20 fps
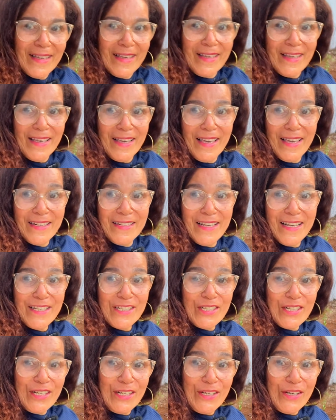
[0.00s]
I'm a
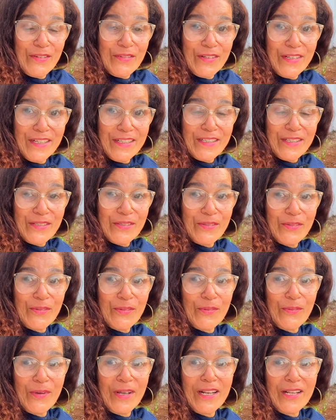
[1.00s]
gardener and teacher
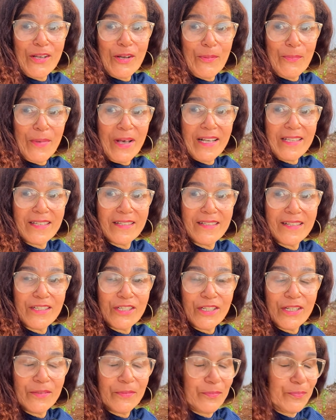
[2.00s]
for over 30
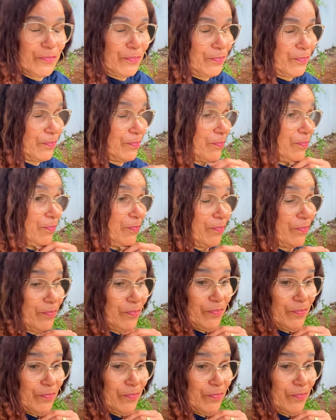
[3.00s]
years, and I